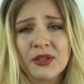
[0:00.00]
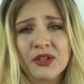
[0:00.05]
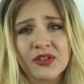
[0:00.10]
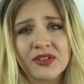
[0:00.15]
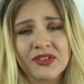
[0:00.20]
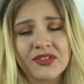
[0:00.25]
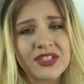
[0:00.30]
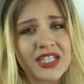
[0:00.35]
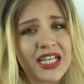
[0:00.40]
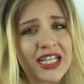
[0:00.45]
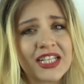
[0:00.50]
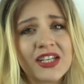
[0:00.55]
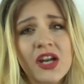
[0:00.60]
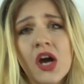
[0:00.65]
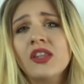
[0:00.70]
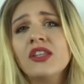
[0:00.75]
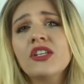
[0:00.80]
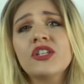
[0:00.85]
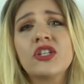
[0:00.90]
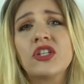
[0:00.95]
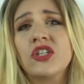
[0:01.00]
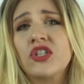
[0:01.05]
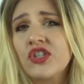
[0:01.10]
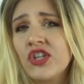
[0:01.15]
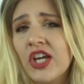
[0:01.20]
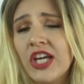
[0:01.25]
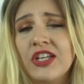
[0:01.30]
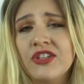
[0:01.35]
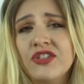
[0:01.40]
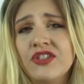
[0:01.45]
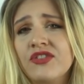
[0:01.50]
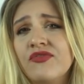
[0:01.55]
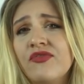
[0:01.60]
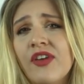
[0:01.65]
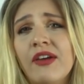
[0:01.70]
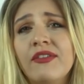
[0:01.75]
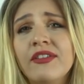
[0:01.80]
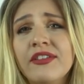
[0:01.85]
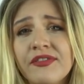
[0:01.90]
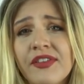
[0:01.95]
because technology changes
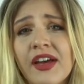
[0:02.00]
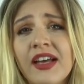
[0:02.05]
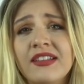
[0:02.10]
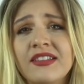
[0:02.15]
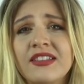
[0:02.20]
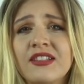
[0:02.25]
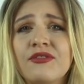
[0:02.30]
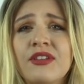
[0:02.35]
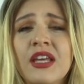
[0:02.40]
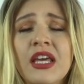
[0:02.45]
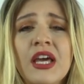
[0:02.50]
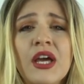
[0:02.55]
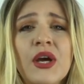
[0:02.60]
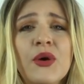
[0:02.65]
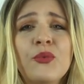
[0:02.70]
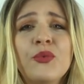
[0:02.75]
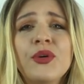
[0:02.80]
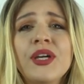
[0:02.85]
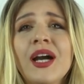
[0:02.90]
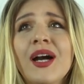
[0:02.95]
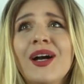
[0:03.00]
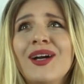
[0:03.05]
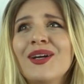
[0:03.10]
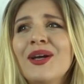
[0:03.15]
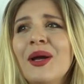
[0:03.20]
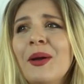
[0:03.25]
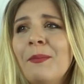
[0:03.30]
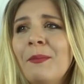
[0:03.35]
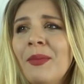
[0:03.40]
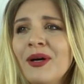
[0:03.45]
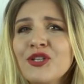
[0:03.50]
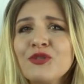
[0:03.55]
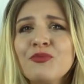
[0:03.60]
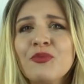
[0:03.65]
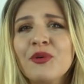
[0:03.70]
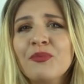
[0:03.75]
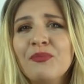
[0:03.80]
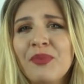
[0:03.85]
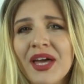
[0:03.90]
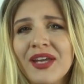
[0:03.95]
very fast and we are much
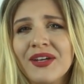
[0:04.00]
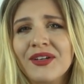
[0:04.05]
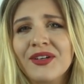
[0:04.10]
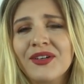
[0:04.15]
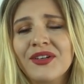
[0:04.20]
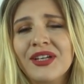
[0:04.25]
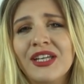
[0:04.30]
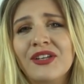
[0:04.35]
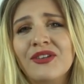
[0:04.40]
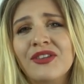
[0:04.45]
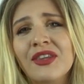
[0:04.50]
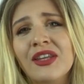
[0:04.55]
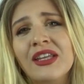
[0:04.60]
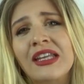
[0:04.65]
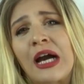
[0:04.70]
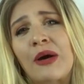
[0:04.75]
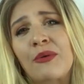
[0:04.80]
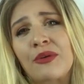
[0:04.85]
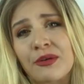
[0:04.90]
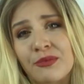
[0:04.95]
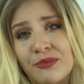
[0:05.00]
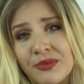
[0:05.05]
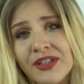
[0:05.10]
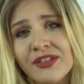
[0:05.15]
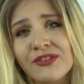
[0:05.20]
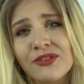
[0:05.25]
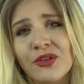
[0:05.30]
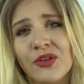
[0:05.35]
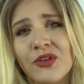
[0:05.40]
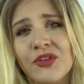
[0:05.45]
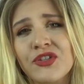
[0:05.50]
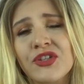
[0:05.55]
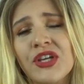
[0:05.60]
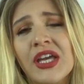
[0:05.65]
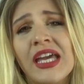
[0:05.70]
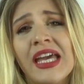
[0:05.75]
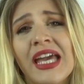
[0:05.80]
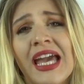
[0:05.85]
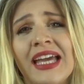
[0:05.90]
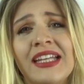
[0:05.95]
more better in our research
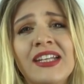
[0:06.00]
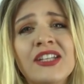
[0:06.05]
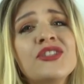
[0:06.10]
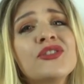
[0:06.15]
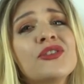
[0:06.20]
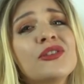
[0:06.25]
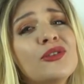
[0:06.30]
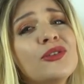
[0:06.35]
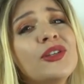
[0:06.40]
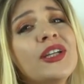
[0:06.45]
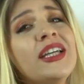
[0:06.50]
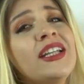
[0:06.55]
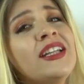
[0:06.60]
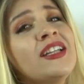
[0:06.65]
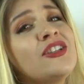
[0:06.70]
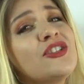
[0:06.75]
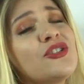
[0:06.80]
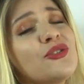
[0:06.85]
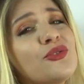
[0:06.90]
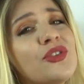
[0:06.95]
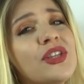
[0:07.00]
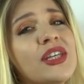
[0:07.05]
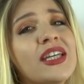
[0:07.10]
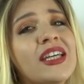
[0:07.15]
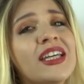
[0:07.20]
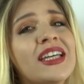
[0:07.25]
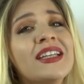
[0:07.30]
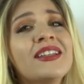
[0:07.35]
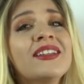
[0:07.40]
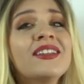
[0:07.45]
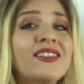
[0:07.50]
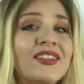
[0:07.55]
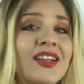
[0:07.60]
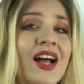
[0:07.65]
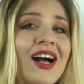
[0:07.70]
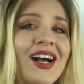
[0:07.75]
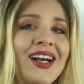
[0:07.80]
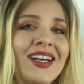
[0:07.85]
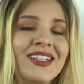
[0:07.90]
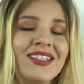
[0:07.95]
and into looking into the
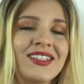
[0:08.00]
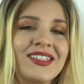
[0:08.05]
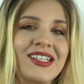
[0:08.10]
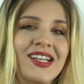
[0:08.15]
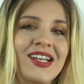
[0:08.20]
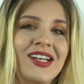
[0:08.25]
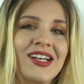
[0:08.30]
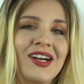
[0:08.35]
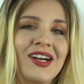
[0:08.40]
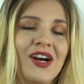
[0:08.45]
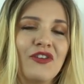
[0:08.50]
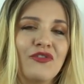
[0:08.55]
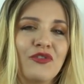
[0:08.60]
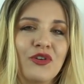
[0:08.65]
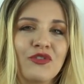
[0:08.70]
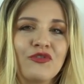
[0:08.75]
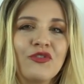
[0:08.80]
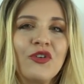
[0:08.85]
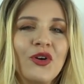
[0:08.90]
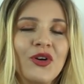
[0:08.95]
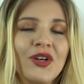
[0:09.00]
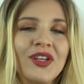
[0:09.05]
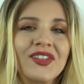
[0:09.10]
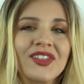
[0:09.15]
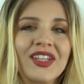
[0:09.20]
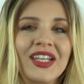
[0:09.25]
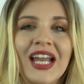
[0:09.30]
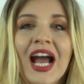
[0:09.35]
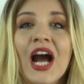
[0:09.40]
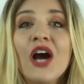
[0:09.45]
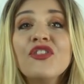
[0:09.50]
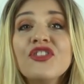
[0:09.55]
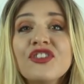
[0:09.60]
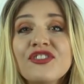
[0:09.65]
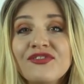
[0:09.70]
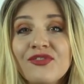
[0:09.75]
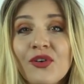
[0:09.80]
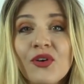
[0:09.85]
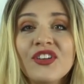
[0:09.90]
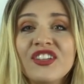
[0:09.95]
inside of our voice and how
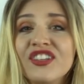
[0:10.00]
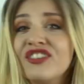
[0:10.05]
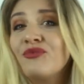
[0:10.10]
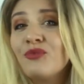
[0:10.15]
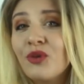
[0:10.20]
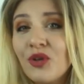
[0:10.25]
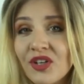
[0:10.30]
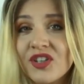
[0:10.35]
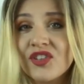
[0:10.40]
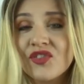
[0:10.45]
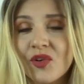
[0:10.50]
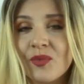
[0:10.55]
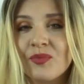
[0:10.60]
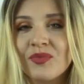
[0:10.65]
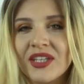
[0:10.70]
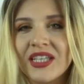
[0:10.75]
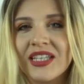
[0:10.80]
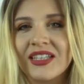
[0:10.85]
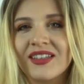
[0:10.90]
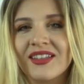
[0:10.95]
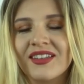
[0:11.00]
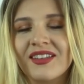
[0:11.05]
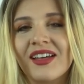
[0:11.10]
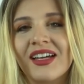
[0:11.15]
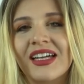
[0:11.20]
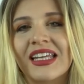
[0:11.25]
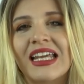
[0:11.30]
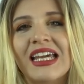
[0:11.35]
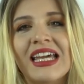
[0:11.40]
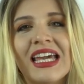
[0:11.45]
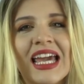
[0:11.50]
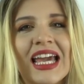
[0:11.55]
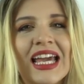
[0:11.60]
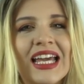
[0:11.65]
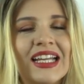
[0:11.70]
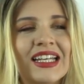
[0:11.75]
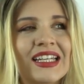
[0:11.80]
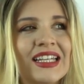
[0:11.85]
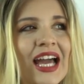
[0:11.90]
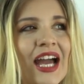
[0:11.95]
the voice works from the inside.
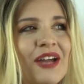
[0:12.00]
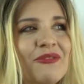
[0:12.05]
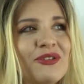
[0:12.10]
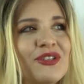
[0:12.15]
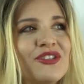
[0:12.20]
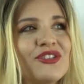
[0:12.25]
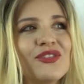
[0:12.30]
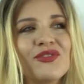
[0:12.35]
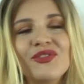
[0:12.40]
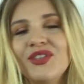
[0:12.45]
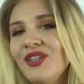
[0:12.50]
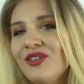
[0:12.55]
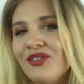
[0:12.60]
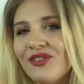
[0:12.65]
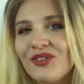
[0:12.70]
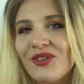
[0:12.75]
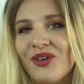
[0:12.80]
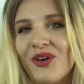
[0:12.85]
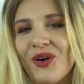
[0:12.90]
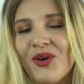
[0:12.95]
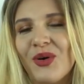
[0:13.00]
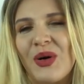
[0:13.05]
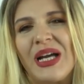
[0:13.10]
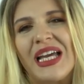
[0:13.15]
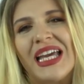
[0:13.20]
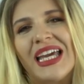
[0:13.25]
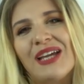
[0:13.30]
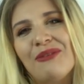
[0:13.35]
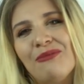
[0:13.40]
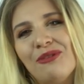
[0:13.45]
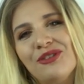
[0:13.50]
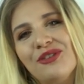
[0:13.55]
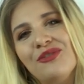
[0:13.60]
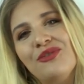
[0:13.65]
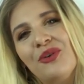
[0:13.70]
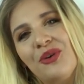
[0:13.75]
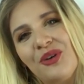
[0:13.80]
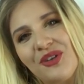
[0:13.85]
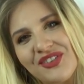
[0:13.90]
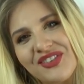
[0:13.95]
And hundreds of years ago, it was of
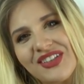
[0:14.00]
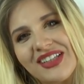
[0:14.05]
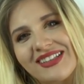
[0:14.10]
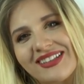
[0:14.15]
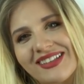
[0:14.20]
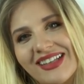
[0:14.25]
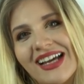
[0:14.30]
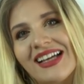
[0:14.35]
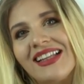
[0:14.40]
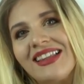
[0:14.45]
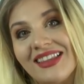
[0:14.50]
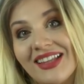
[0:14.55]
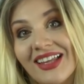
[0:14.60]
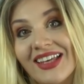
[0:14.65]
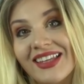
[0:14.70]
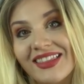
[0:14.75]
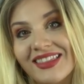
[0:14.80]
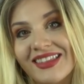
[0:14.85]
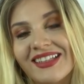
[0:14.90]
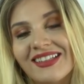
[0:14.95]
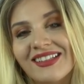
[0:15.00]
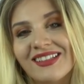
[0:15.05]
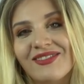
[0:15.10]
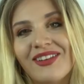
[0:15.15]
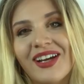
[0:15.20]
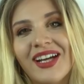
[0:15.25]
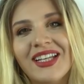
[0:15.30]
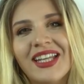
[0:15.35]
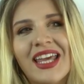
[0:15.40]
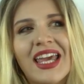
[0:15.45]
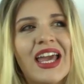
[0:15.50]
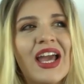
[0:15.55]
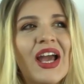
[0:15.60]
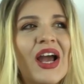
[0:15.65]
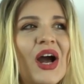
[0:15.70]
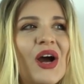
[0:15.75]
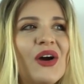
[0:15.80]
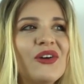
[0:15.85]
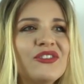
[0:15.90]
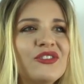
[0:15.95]
course not like this, right?
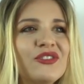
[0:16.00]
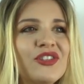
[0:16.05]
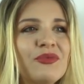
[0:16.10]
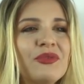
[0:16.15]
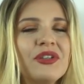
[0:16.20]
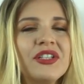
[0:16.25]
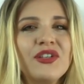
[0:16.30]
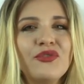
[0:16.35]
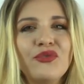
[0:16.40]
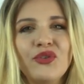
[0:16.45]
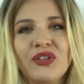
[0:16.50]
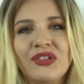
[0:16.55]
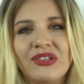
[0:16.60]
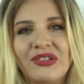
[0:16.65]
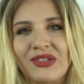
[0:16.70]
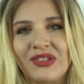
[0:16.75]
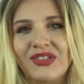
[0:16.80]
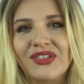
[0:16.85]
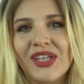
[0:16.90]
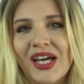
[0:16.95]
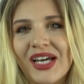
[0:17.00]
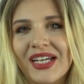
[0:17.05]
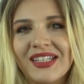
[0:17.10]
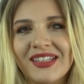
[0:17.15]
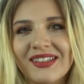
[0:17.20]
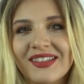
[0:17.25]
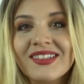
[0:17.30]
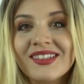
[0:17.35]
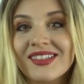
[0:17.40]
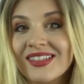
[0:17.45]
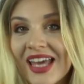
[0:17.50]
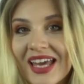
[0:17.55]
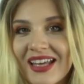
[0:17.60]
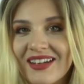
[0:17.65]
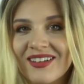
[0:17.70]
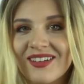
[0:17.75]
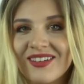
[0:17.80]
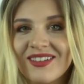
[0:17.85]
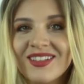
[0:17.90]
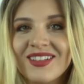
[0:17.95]
Also, there were different society
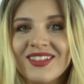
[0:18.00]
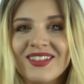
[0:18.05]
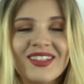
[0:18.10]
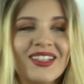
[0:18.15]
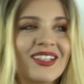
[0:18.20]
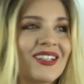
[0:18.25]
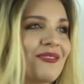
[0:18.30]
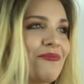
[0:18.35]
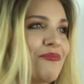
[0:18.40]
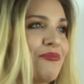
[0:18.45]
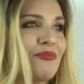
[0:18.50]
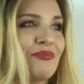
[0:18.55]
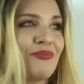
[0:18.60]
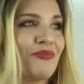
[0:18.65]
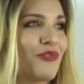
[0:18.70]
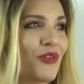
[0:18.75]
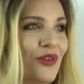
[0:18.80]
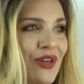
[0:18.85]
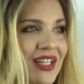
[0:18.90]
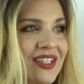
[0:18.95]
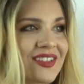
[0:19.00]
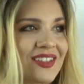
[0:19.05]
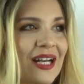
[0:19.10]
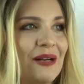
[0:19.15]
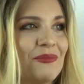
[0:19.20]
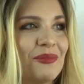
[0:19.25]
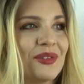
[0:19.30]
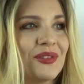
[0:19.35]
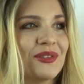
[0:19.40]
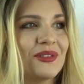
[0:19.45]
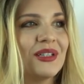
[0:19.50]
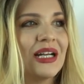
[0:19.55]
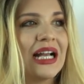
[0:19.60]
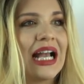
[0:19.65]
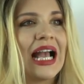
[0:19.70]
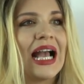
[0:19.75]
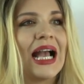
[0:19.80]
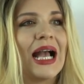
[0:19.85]
standards. For example,